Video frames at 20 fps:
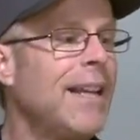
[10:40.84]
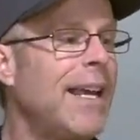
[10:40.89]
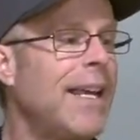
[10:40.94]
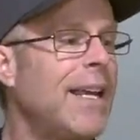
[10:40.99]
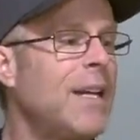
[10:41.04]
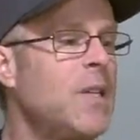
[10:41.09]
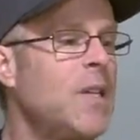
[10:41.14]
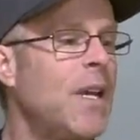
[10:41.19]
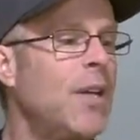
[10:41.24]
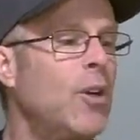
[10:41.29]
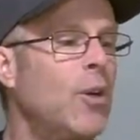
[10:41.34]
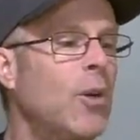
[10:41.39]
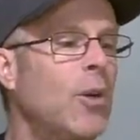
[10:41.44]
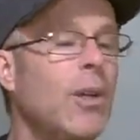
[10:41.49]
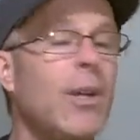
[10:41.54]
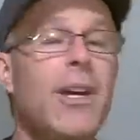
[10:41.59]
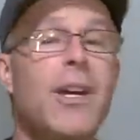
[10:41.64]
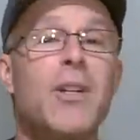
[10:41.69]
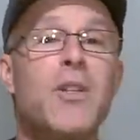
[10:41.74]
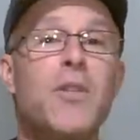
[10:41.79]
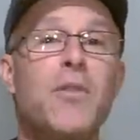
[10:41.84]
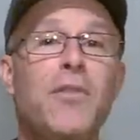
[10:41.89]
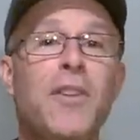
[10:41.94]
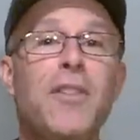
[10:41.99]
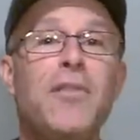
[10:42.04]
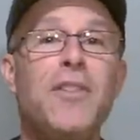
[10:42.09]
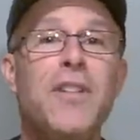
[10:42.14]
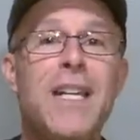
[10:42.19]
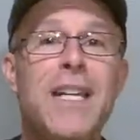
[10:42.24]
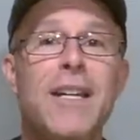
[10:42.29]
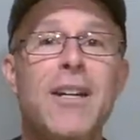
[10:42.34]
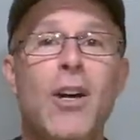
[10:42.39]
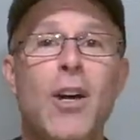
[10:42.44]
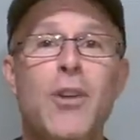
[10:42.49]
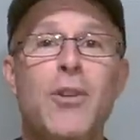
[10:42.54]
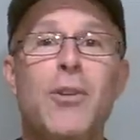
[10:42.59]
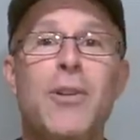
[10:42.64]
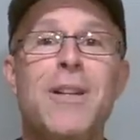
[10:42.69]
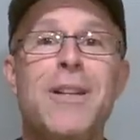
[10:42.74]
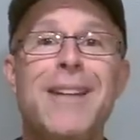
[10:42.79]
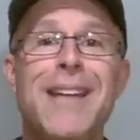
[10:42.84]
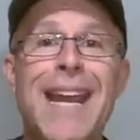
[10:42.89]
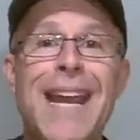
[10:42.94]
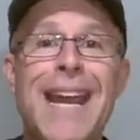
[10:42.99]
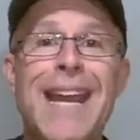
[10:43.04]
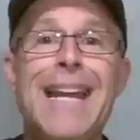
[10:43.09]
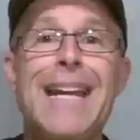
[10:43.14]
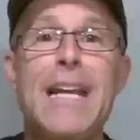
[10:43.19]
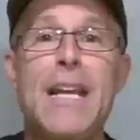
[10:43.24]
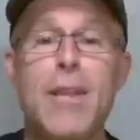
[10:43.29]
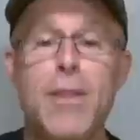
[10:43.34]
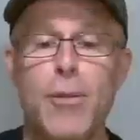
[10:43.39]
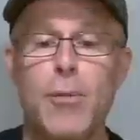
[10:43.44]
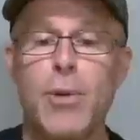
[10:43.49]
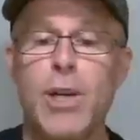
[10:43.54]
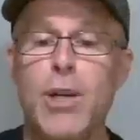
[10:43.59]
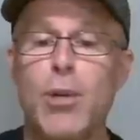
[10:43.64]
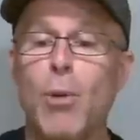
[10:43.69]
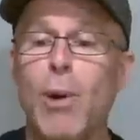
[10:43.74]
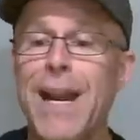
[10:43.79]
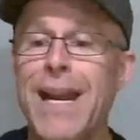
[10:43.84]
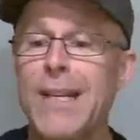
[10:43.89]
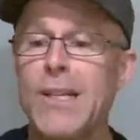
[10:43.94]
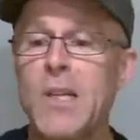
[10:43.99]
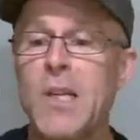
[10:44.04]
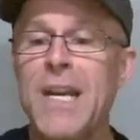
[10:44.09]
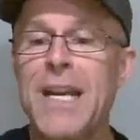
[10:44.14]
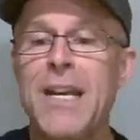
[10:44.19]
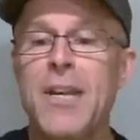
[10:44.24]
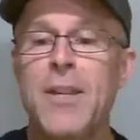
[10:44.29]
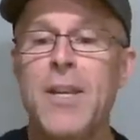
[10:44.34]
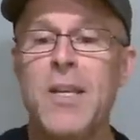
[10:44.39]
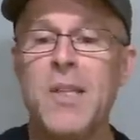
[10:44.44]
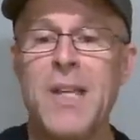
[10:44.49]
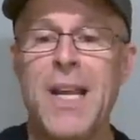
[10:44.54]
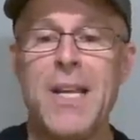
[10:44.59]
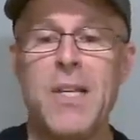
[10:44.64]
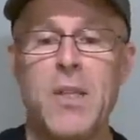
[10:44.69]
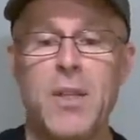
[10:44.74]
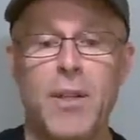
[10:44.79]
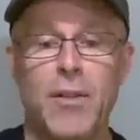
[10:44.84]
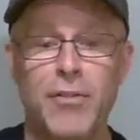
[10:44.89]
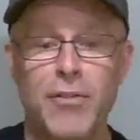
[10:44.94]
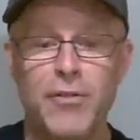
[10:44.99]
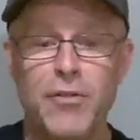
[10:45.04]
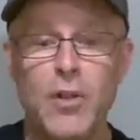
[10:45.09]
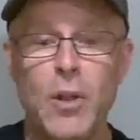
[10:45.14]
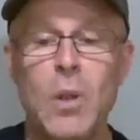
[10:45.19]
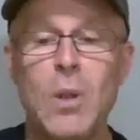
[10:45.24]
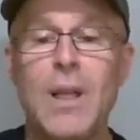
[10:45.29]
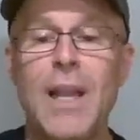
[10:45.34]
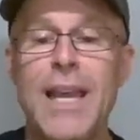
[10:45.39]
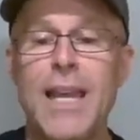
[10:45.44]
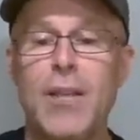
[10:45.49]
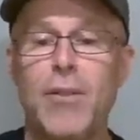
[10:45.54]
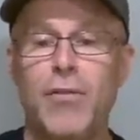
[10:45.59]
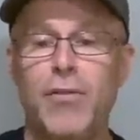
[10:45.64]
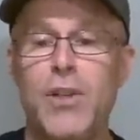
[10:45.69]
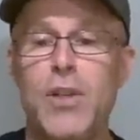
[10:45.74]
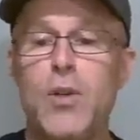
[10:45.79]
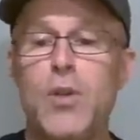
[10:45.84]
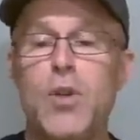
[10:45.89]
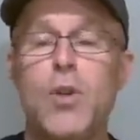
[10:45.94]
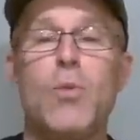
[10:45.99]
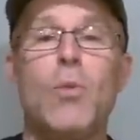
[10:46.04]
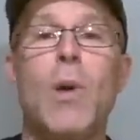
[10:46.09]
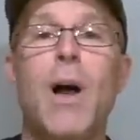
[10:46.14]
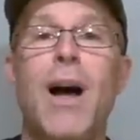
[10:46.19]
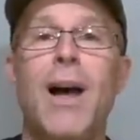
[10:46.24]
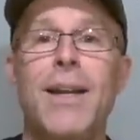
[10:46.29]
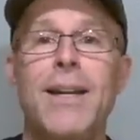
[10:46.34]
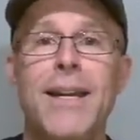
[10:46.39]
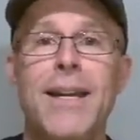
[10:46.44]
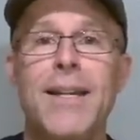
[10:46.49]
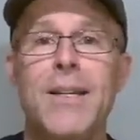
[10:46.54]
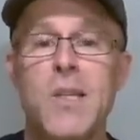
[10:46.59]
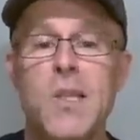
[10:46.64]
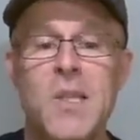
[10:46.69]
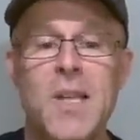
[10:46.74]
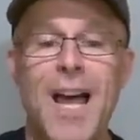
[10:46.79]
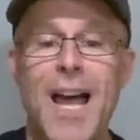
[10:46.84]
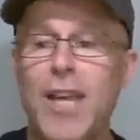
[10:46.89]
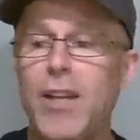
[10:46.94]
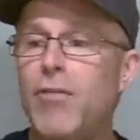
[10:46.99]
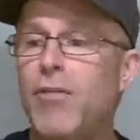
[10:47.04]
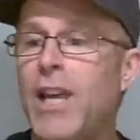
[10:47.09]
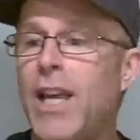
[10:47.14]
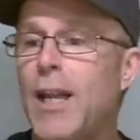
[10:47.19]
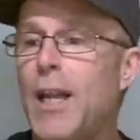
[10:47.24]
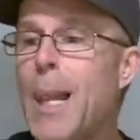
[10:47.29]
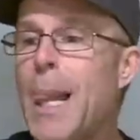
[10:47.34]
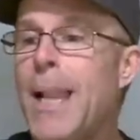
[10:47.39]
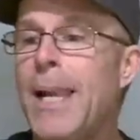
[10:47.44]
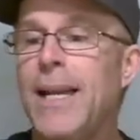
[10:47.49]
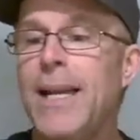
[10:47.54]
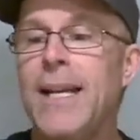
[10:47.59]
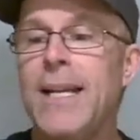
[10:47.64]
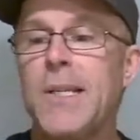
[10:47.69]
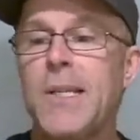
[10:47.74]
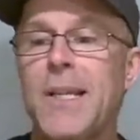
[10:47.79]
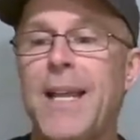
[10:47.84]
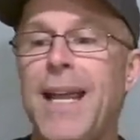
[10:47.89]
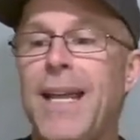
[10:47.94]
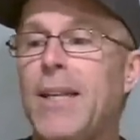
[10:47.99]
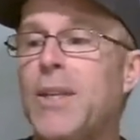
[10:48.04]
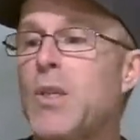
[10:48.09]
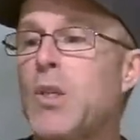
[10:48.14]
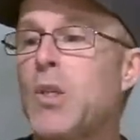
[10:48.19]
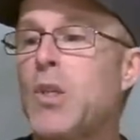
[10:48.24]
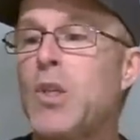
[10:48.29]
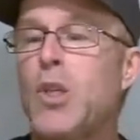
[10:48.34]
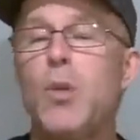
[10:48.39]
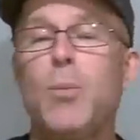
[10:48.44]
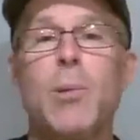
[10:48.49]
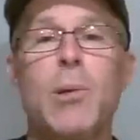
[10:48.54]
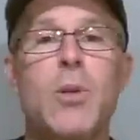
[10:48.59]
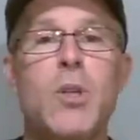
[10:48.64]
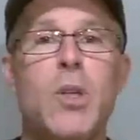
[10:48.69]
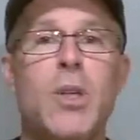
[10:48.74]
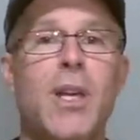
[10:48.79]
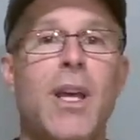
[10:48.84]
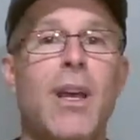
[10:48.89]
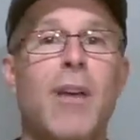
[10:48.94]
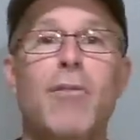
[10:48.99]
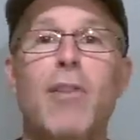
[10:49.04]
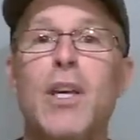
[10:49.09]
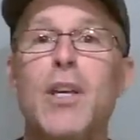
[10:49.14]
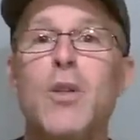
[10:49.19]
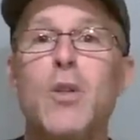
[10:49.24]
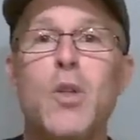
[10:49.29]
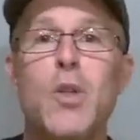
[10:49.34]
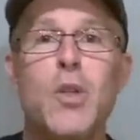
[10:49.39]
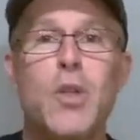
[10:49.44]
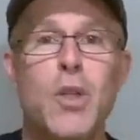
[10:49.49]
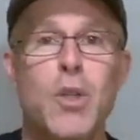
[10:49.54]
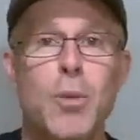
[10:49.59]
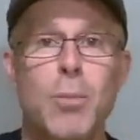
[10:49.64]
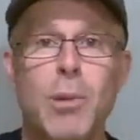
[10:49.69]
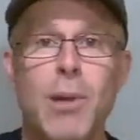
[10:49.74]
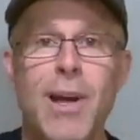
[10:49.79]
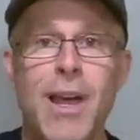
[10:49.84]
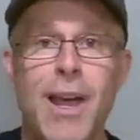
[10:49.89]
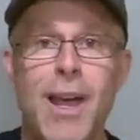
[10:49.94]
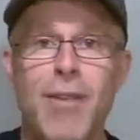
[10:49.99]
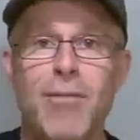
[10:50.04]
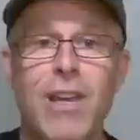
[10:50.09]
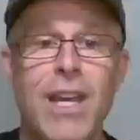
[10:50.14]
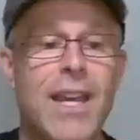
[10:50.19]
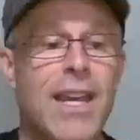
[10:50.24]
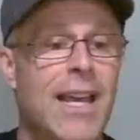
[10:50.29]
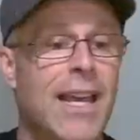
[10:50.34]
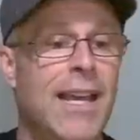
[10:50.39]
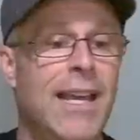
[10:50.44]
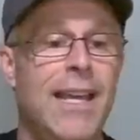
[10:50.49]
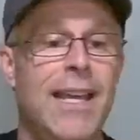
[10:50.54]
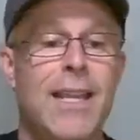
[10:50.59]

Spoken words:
like I said earlier, it's 1,583 grains. This has the full length fusion rod inside of it. It's like super stiff, super heavy.